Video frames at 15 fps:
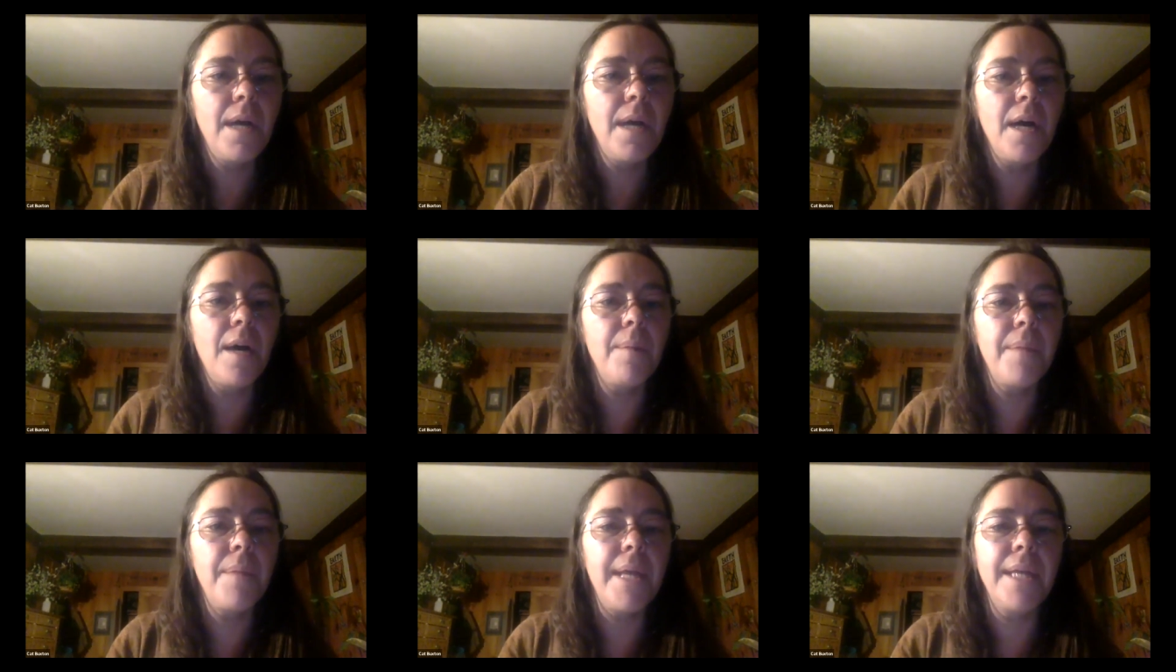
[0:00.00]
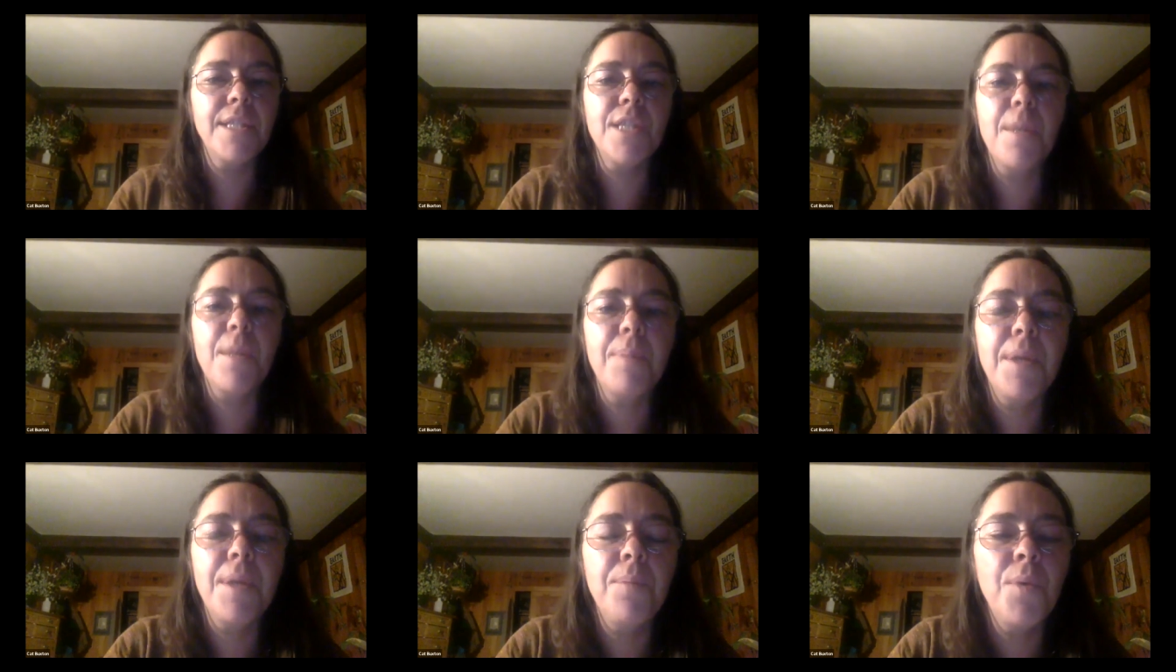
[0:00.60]
And
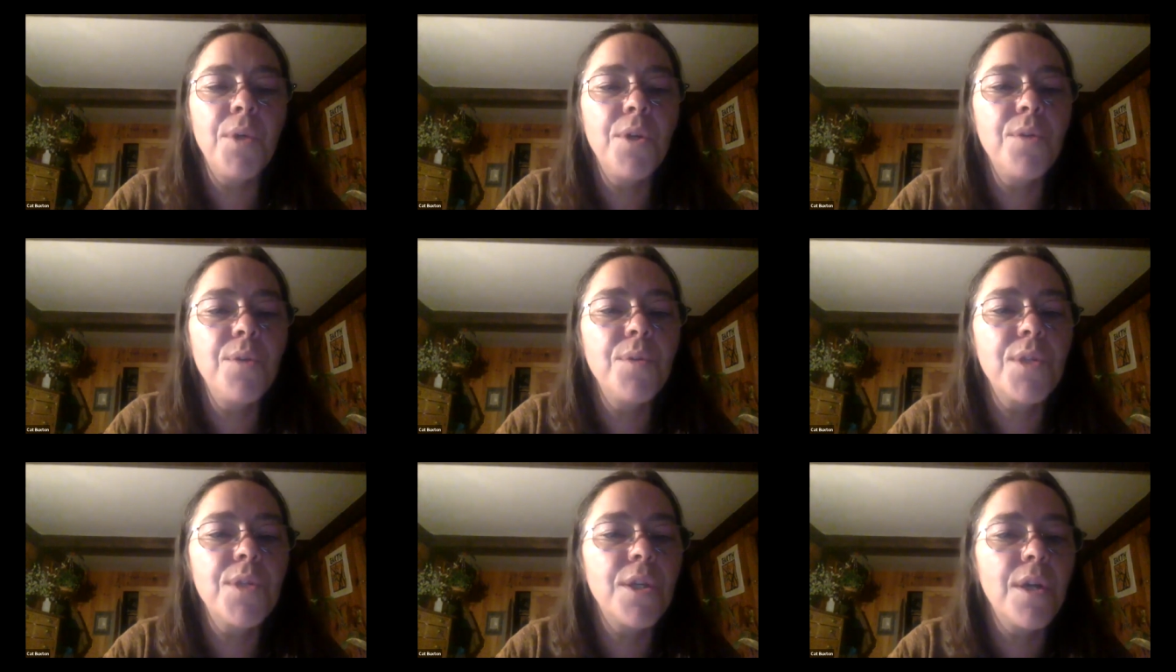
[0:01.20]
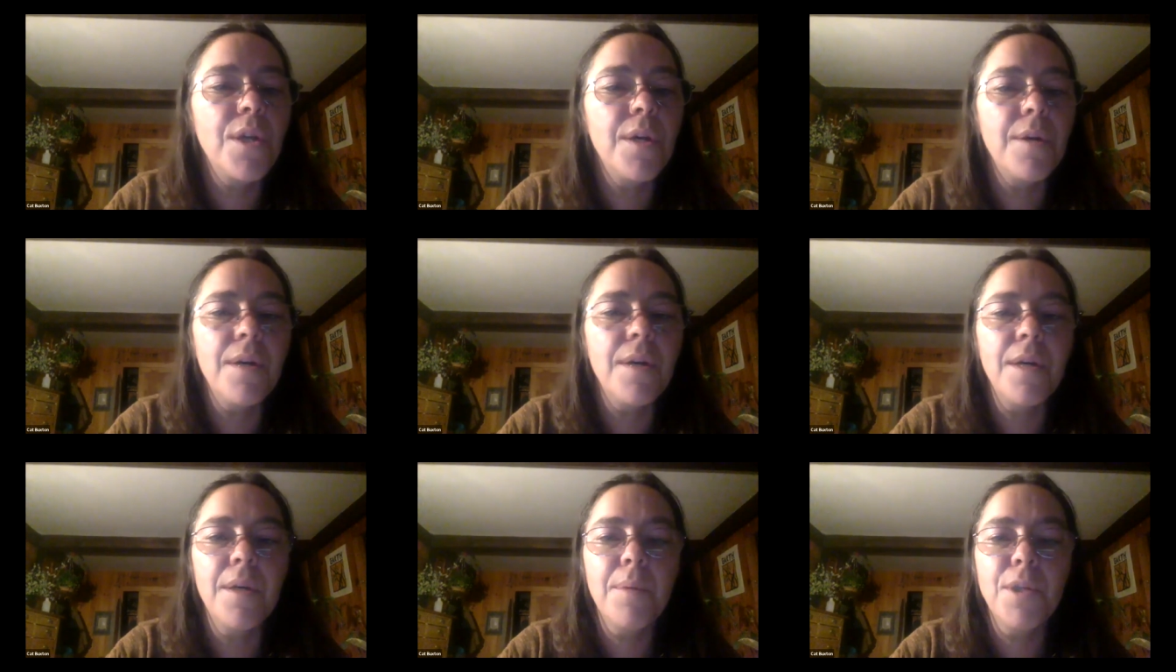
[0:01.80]
some people use a
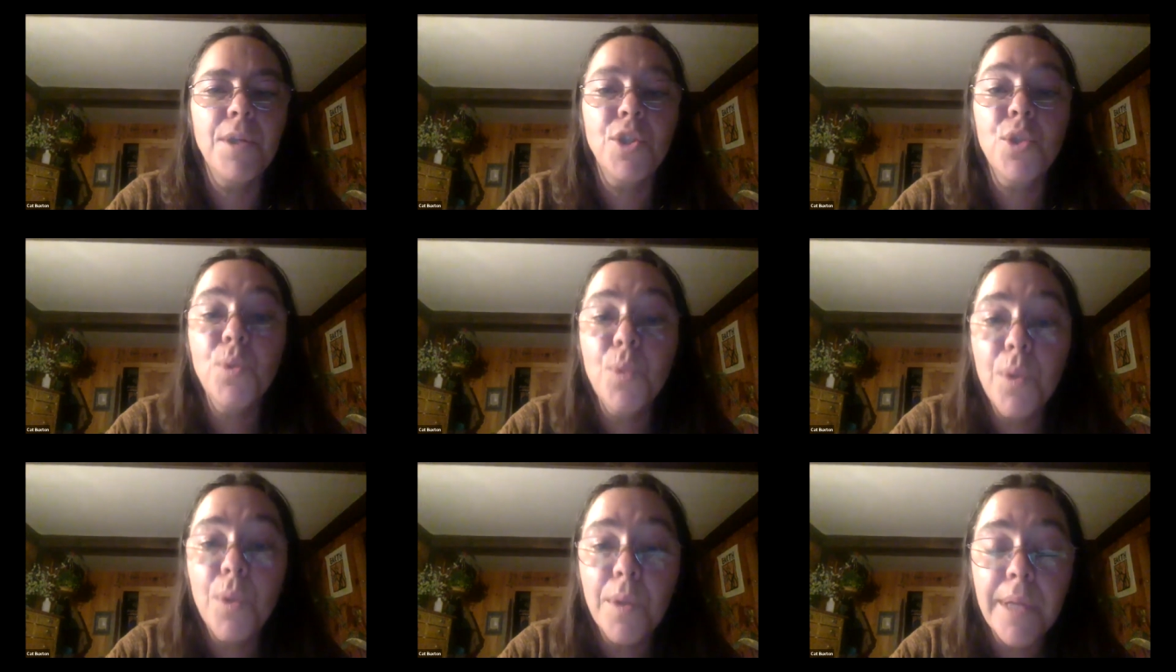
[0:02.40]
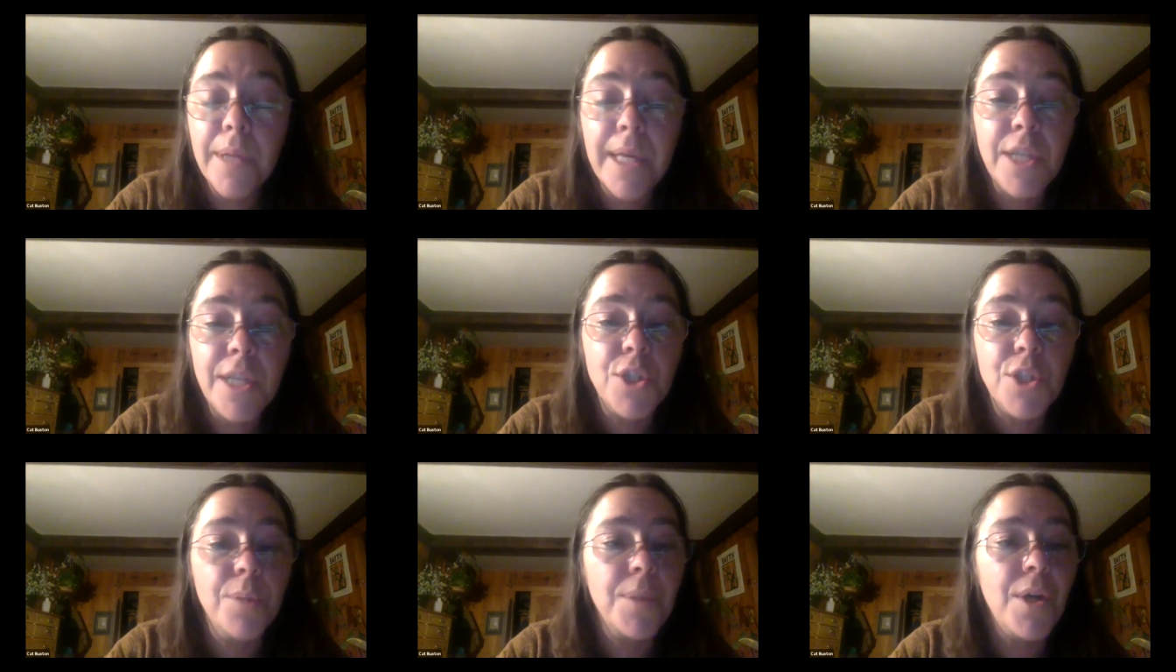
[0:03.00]
tool in a
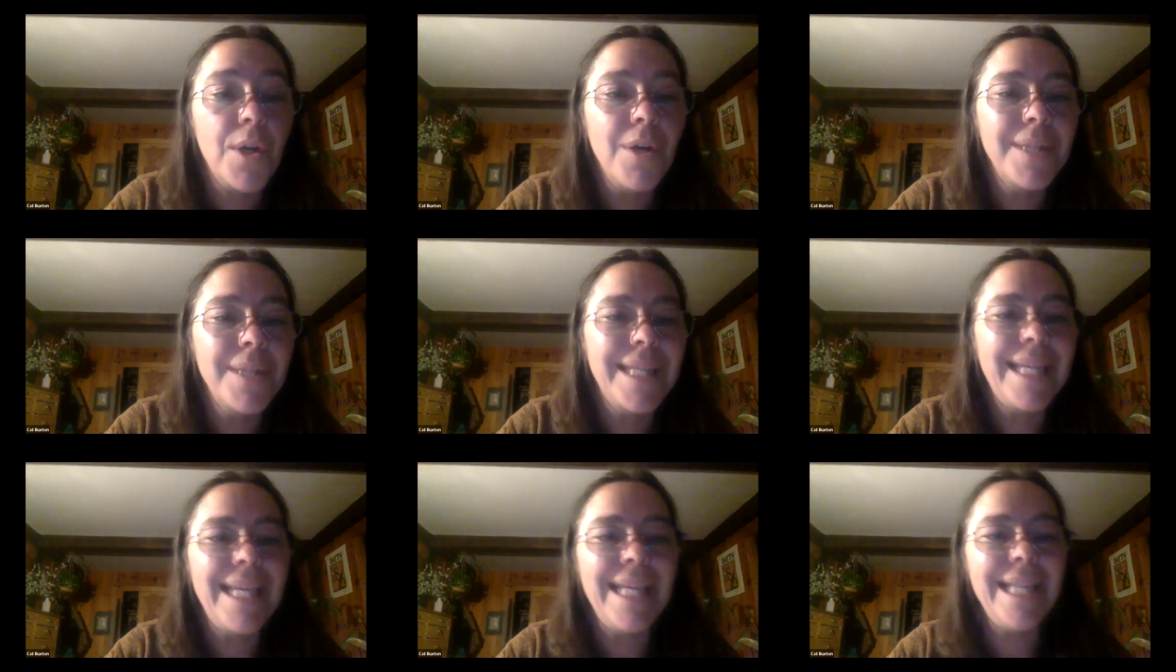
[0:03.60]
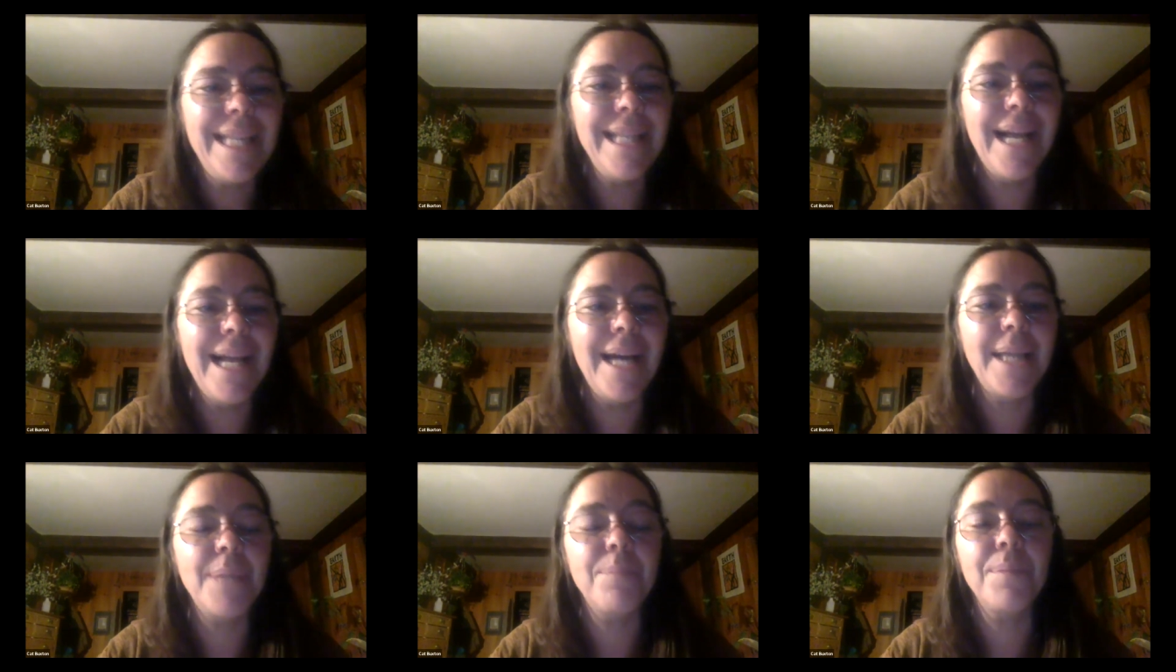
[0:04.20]
term called key
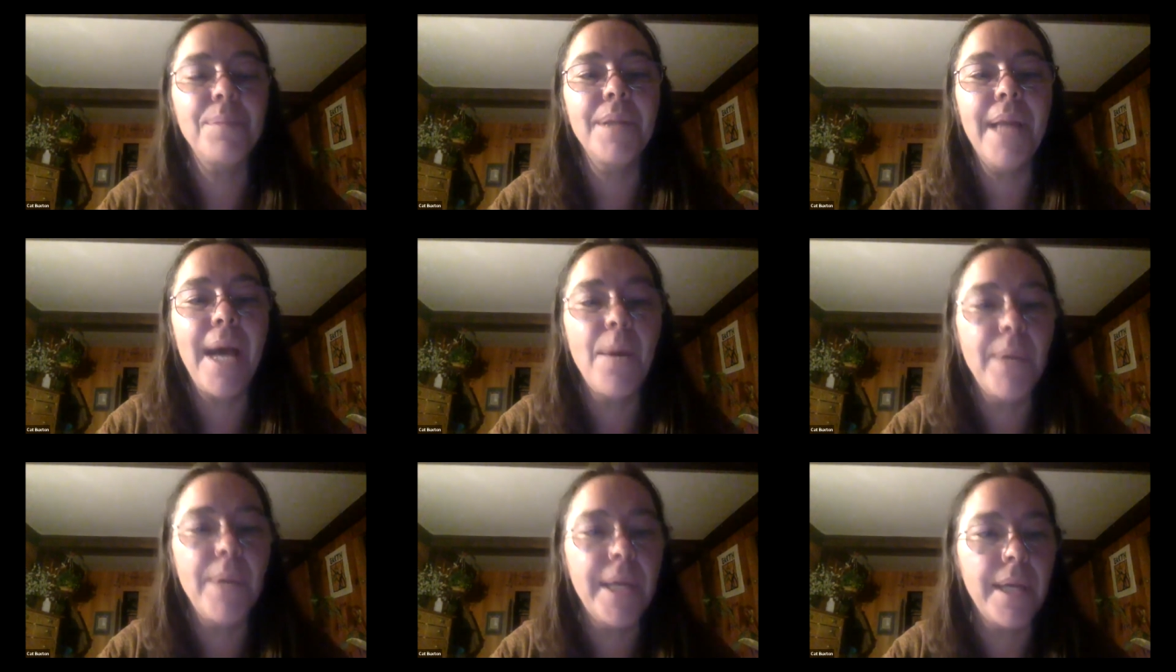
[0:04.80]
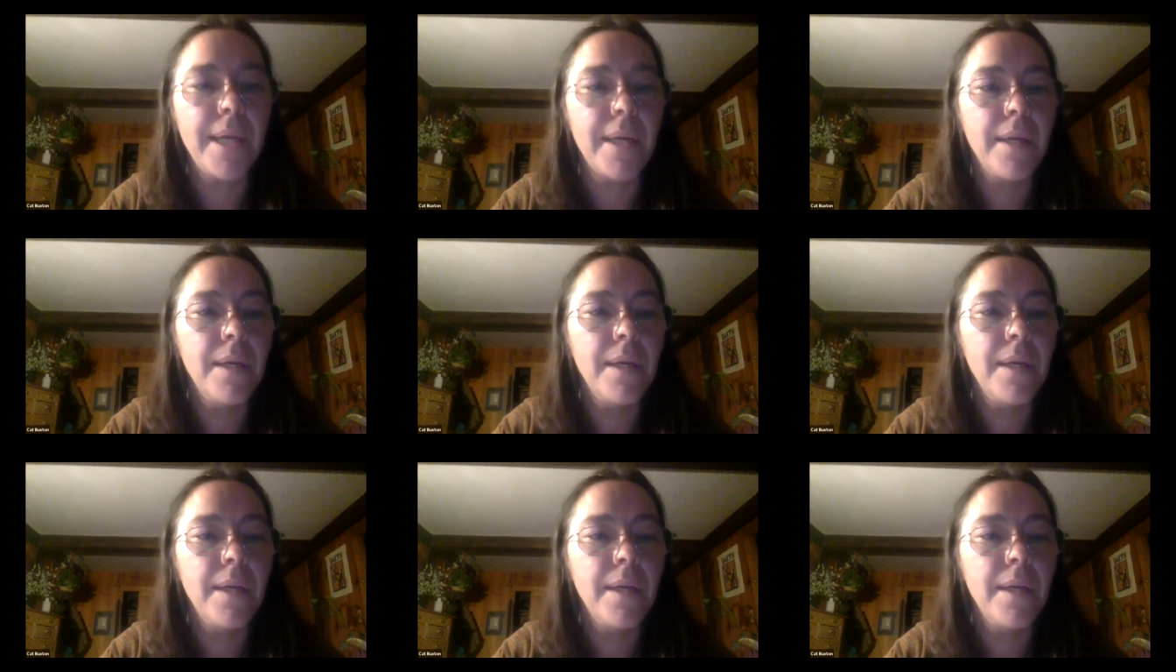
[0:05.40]
line plowing